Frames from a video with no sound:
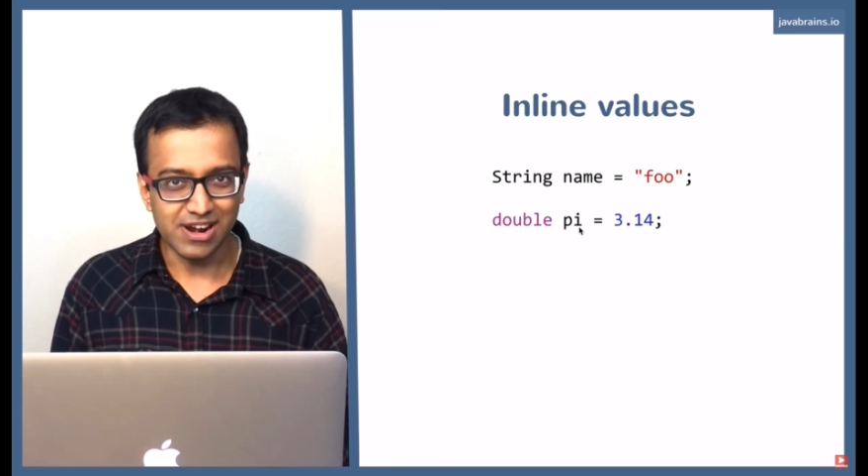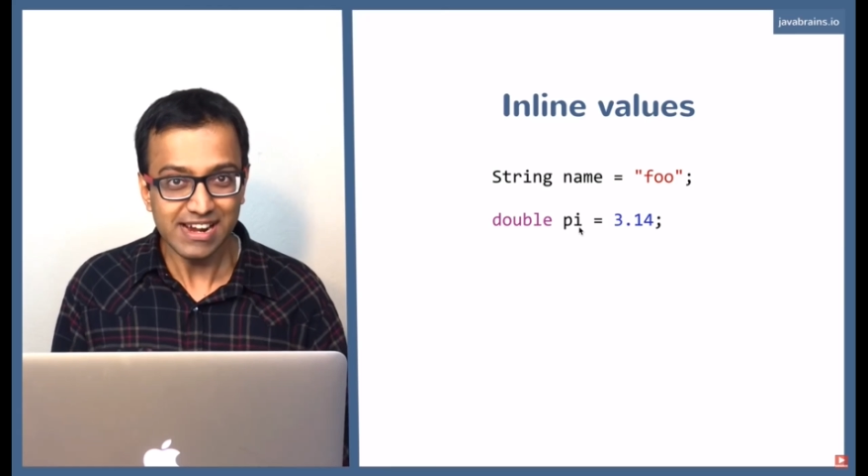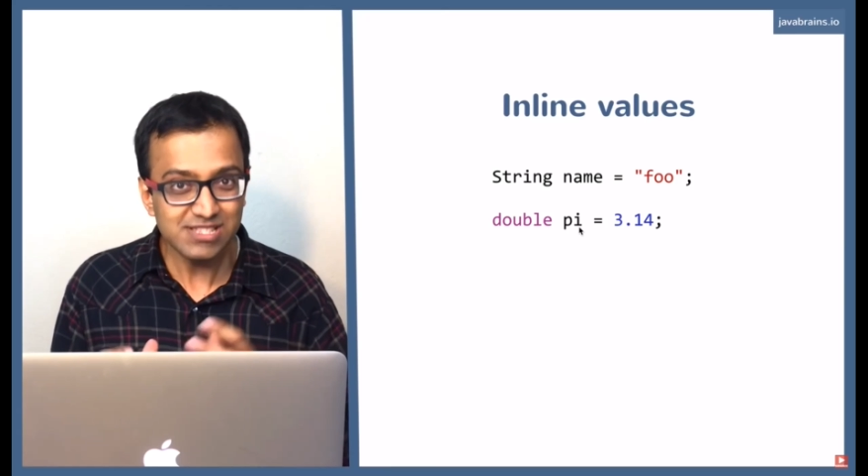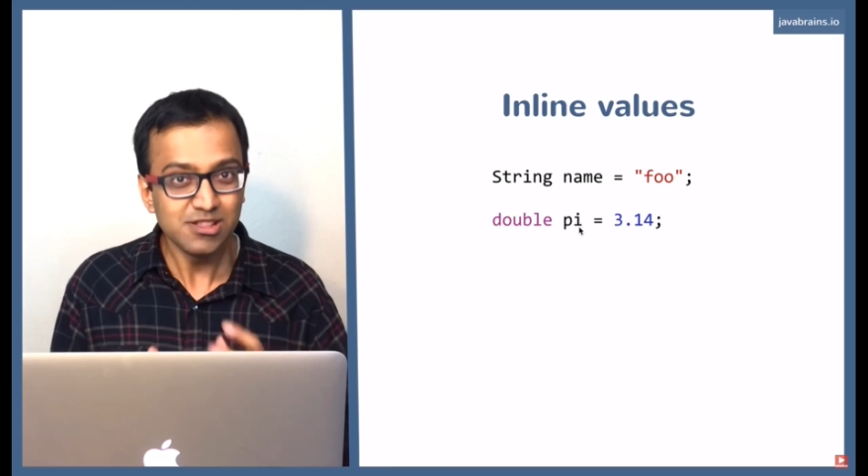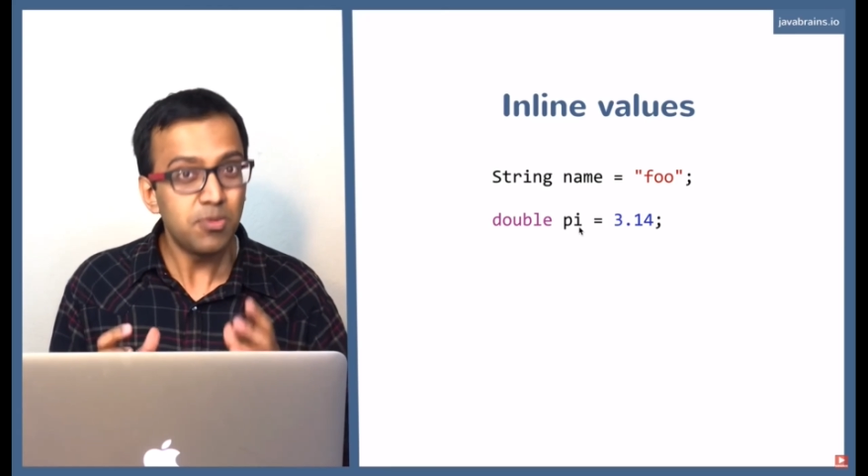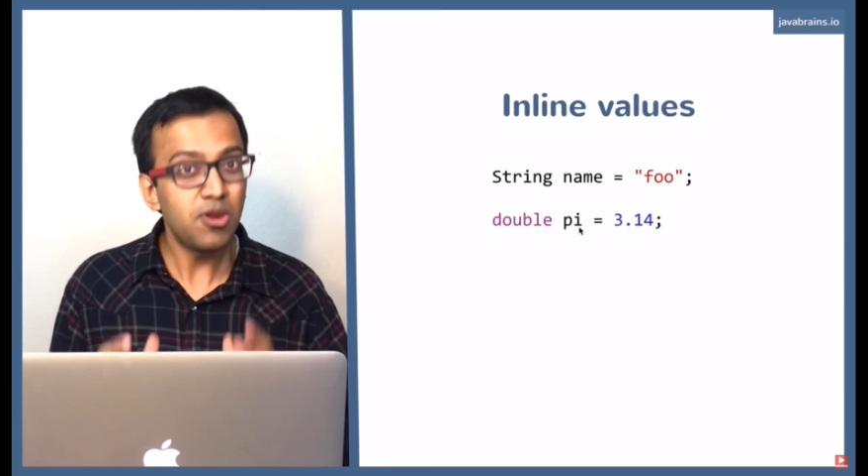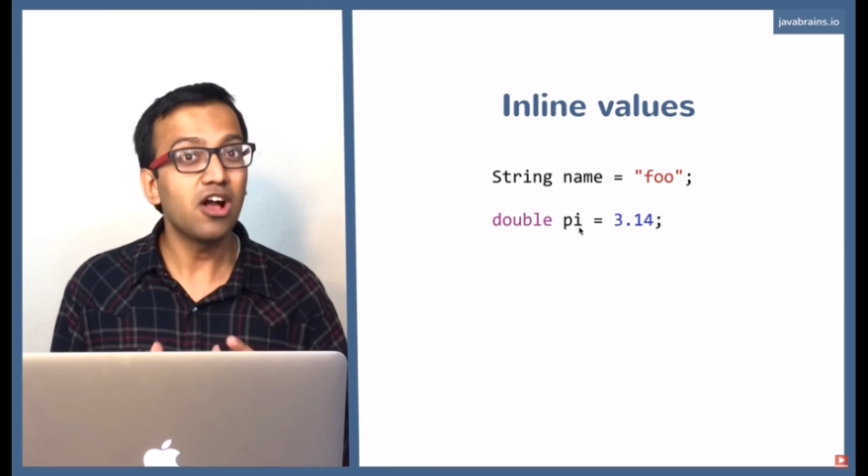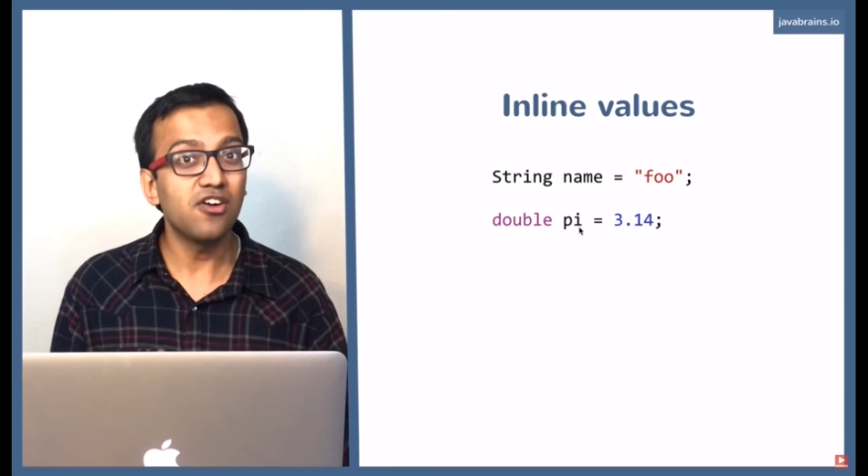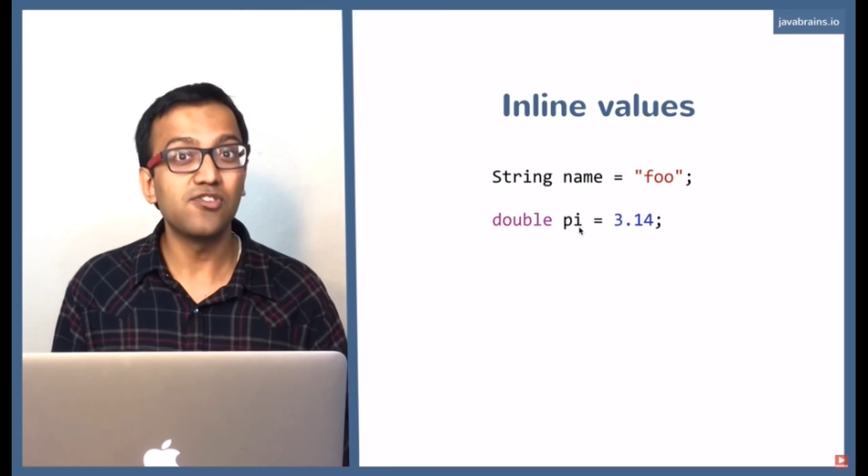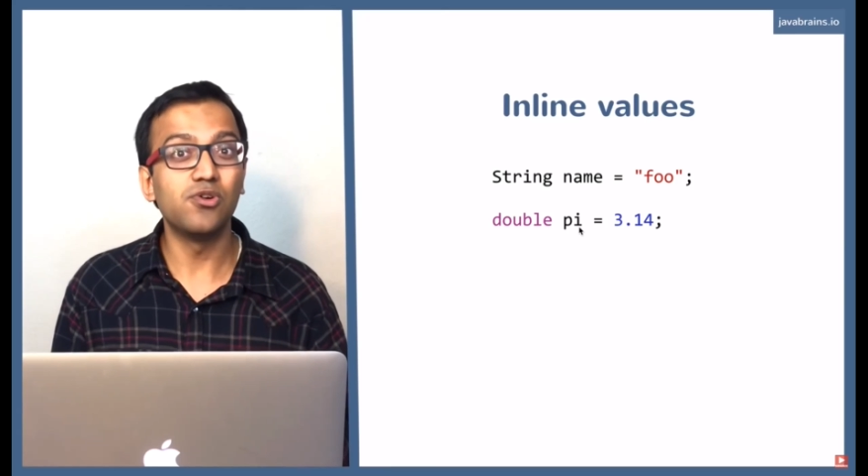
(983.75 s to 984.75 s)
It is the block
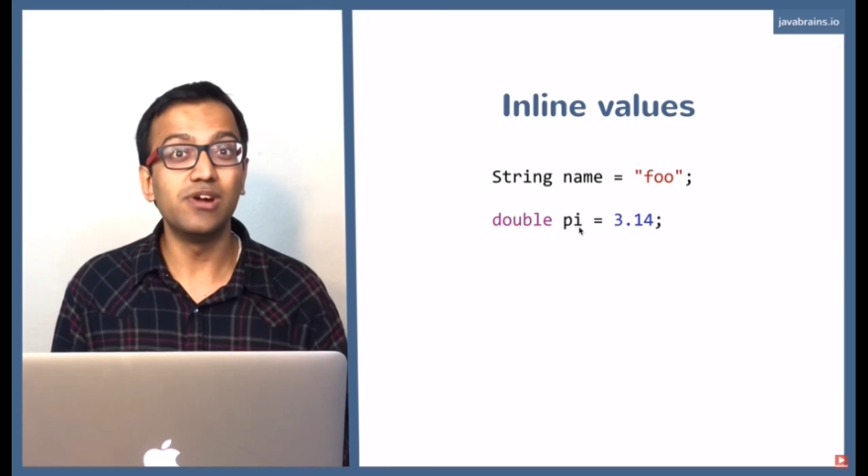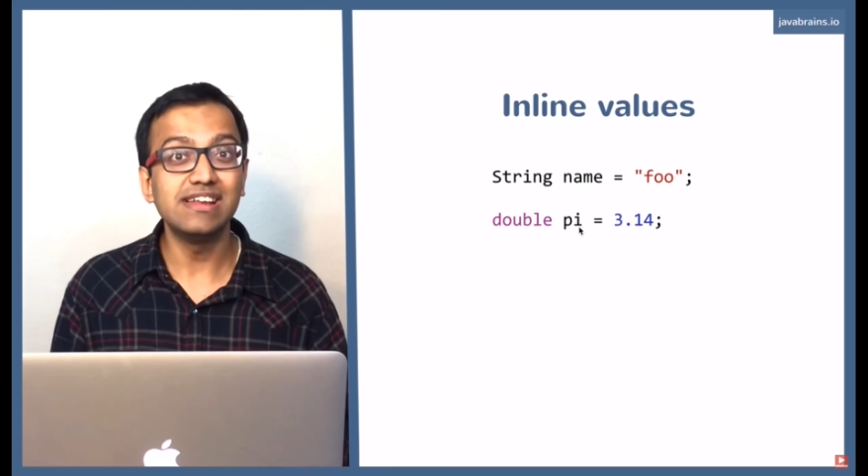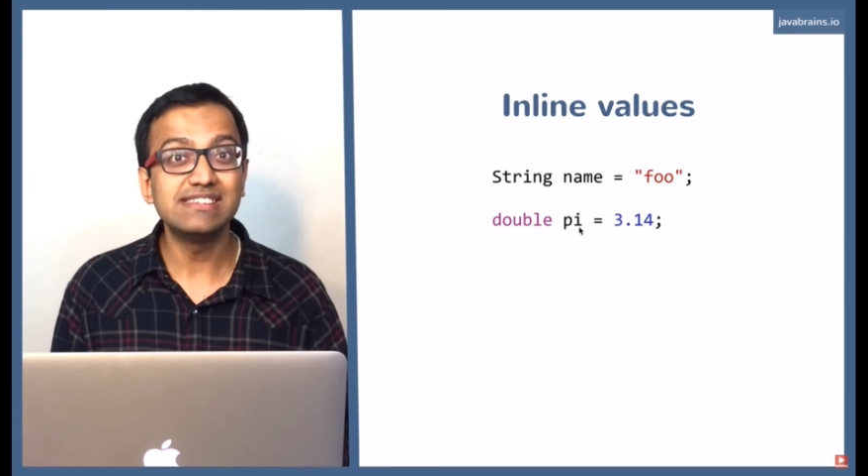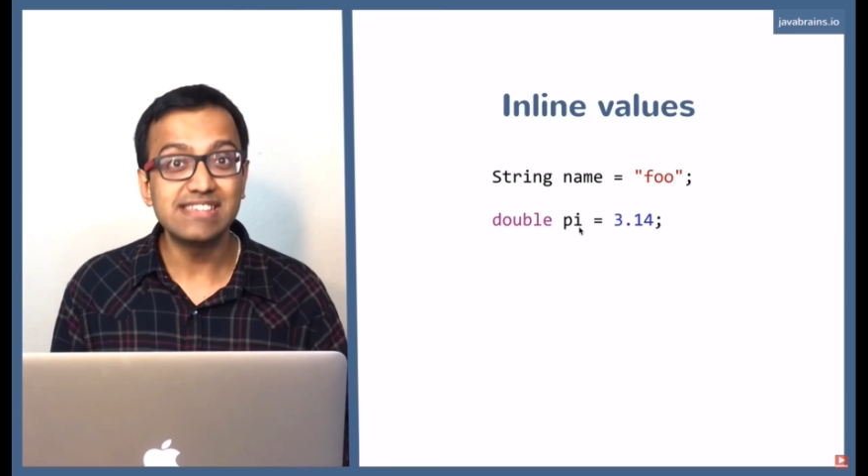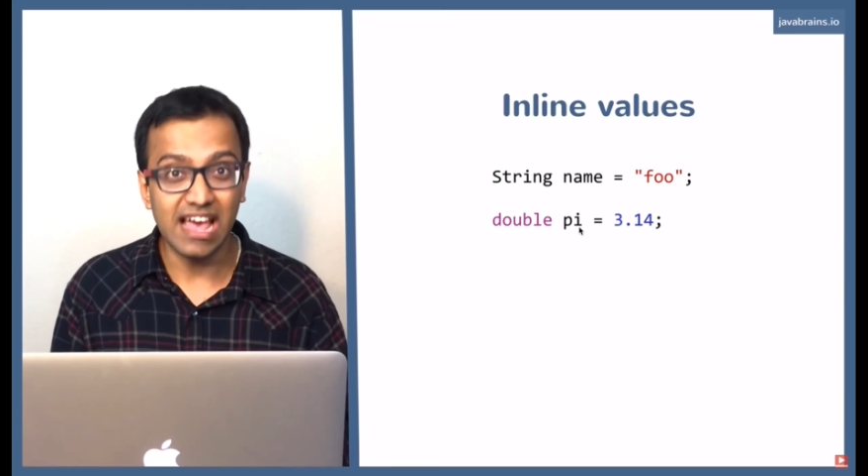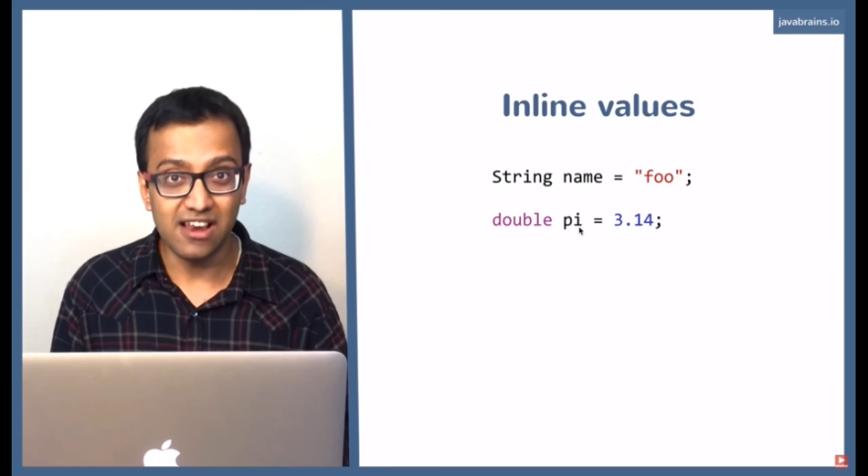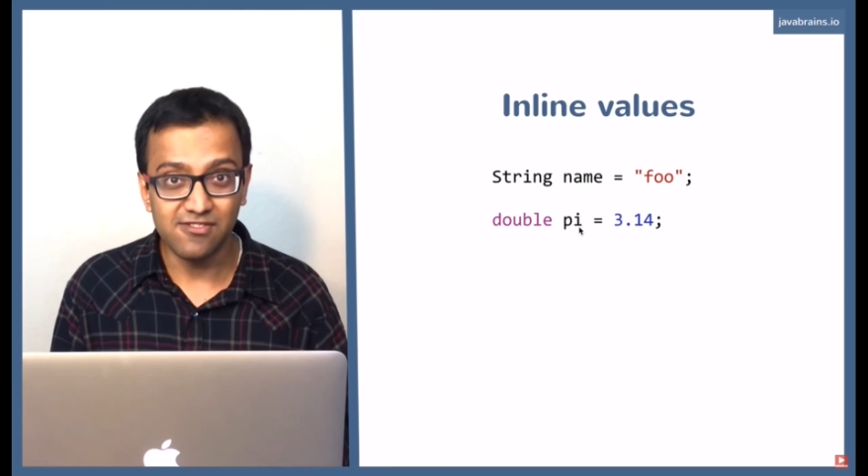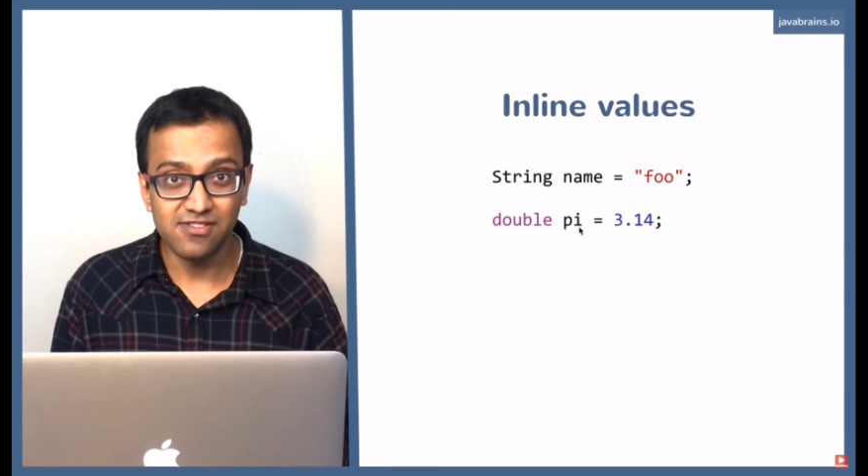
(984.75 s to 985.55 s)
of code itself.